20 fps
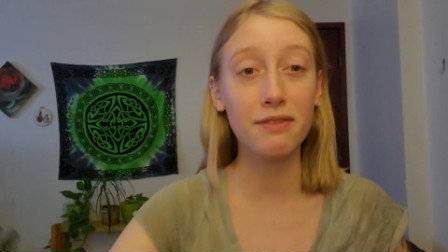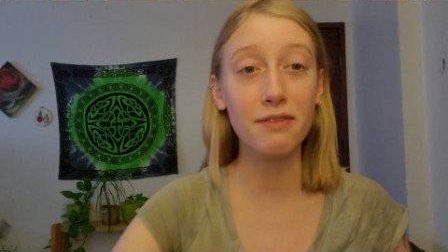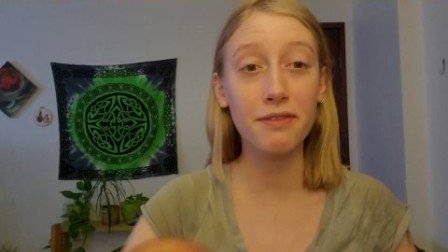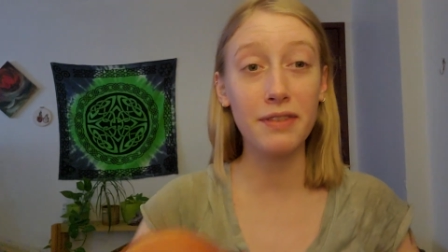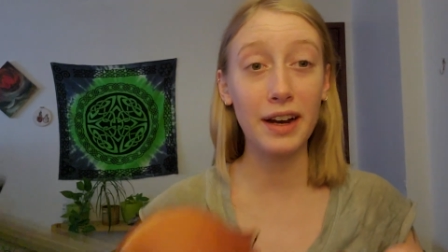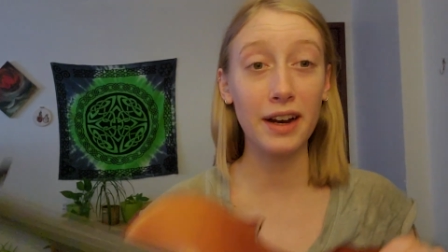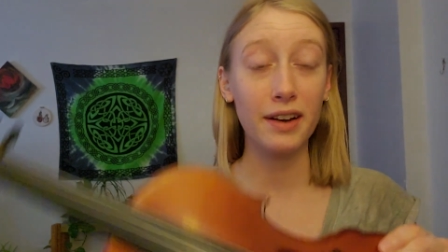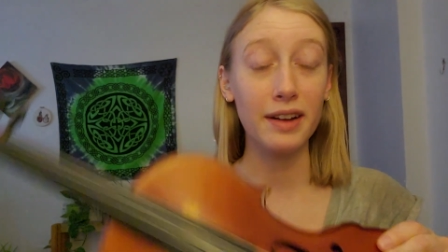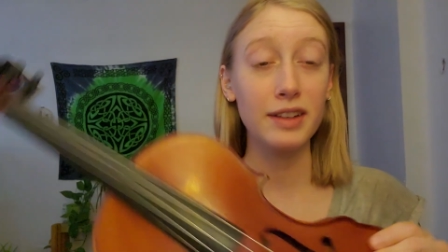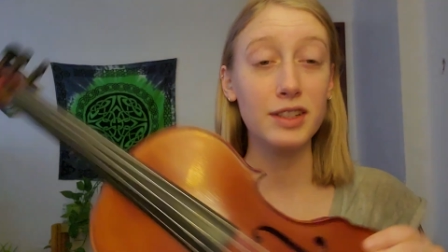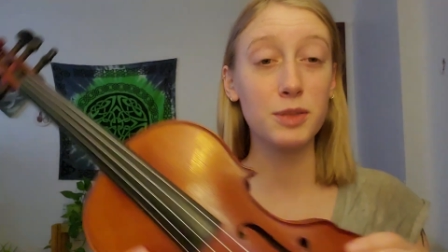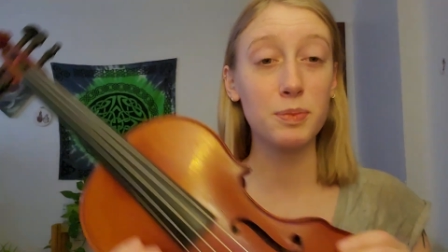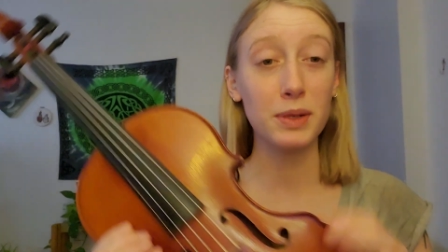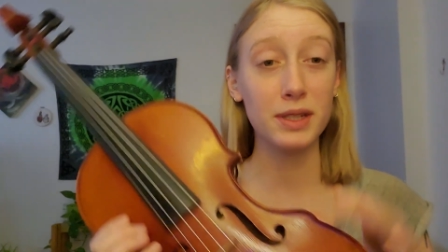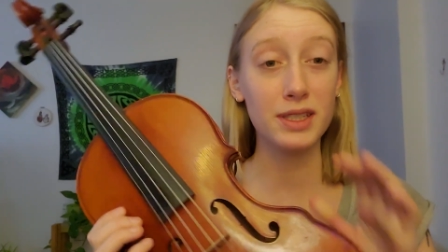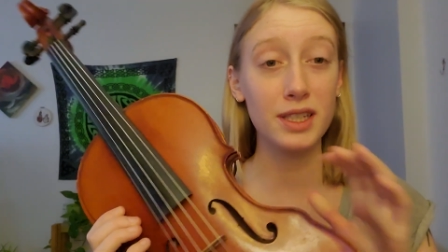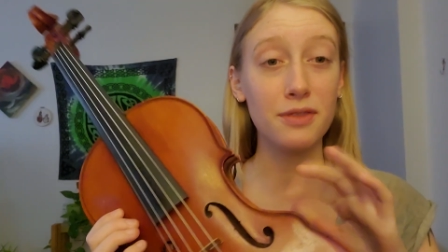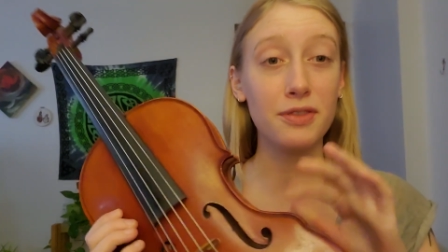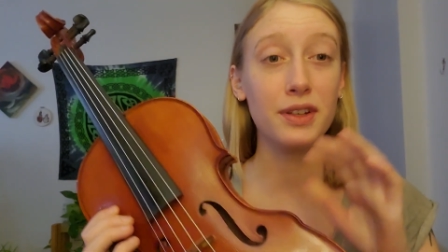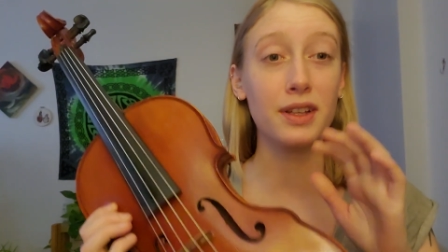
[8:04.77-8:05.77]
very
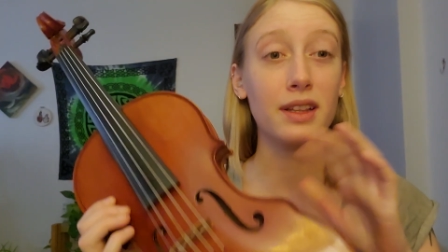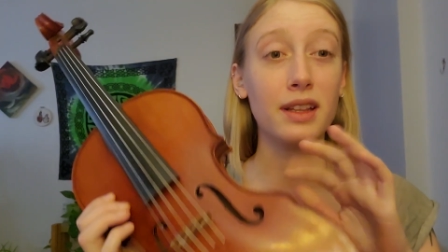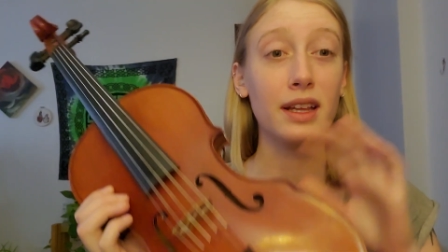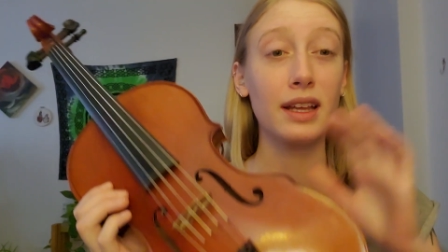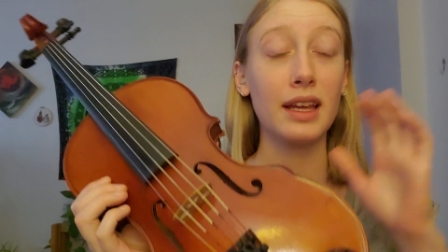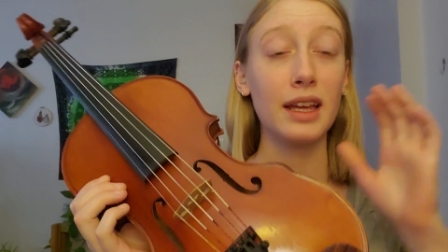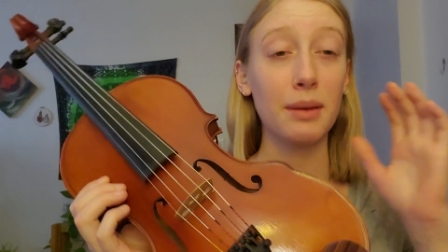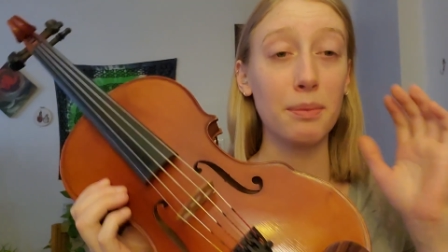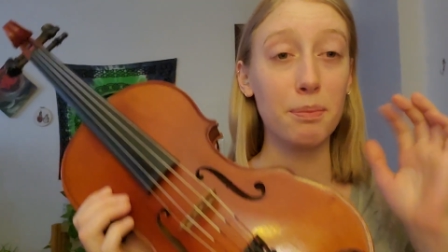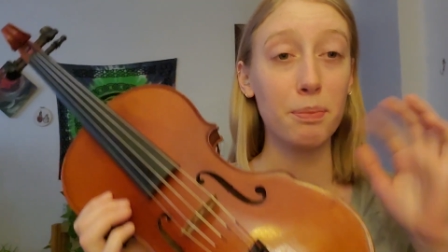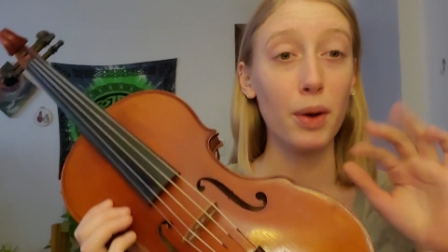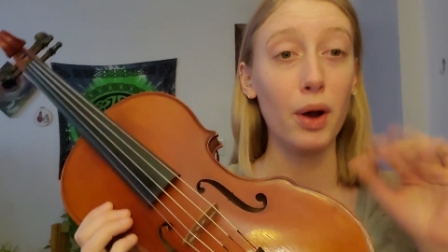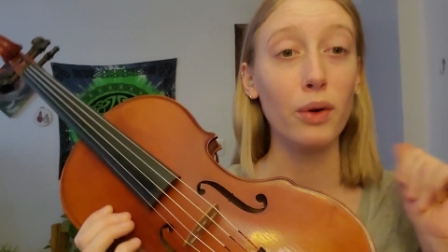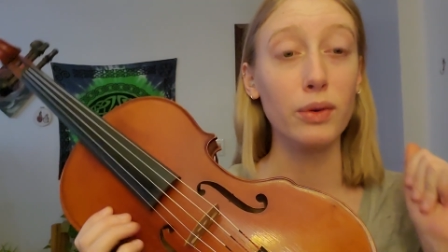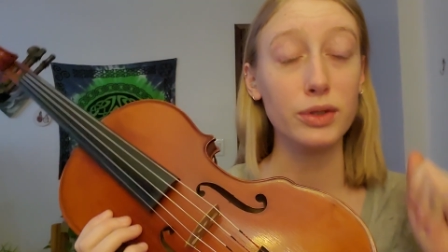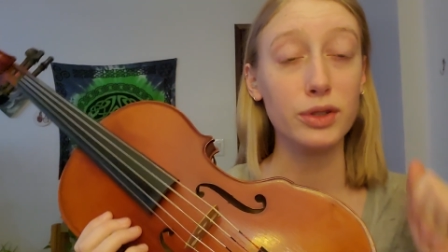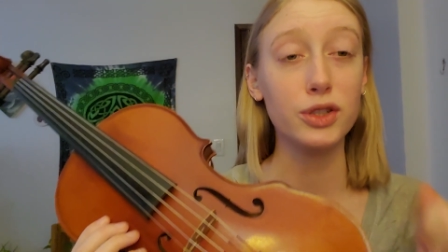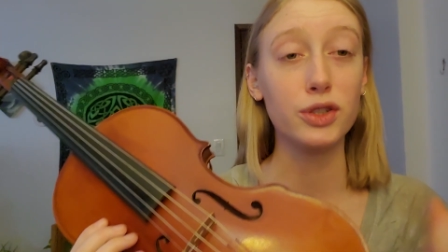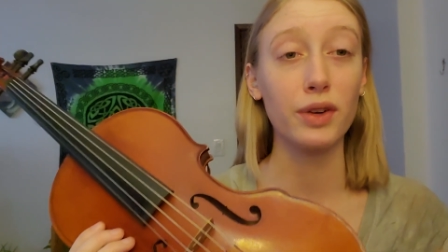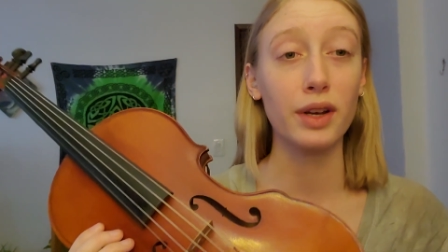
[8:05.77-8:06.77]
specifically
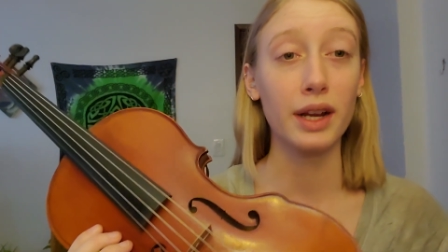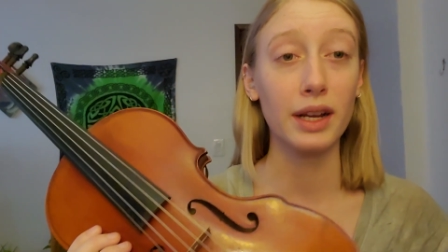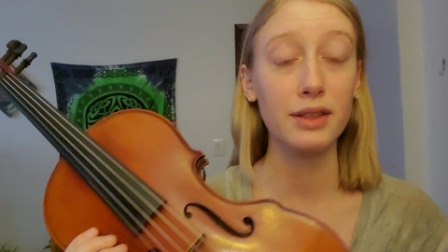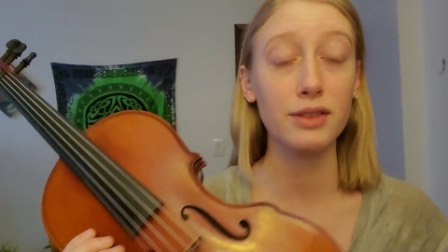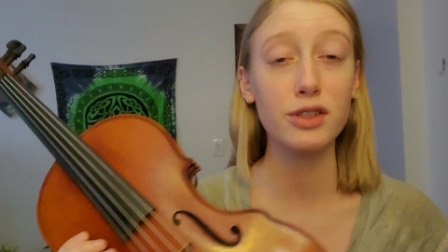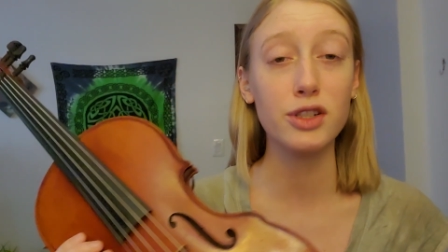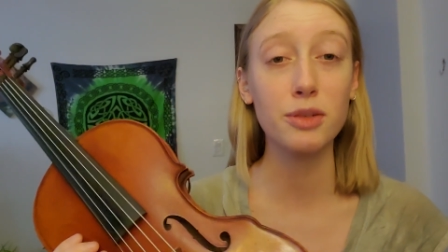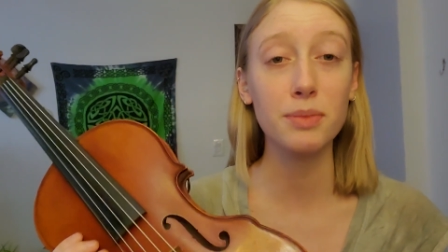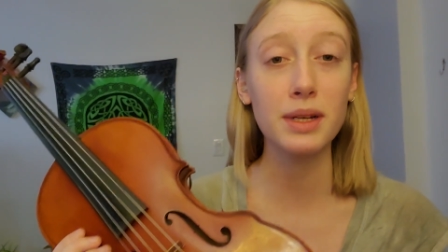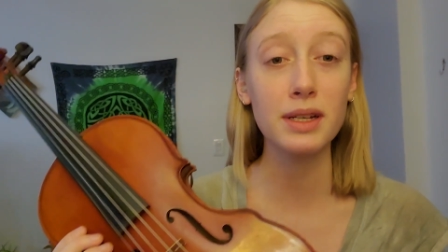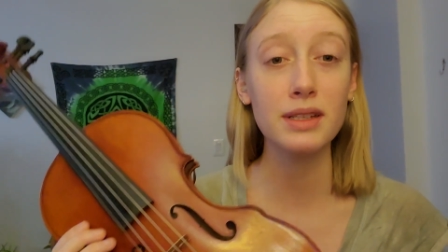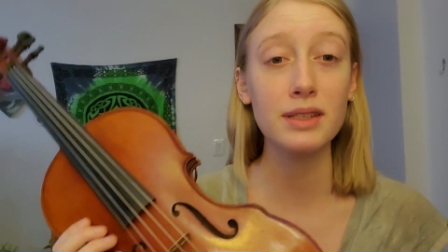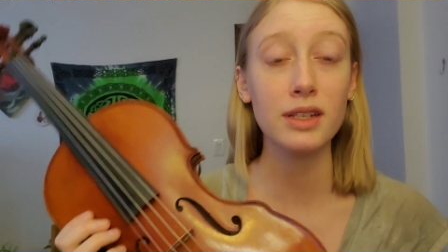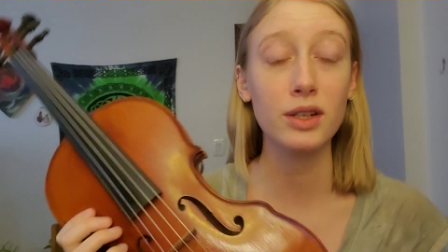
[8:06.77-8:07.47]
bowed string instruments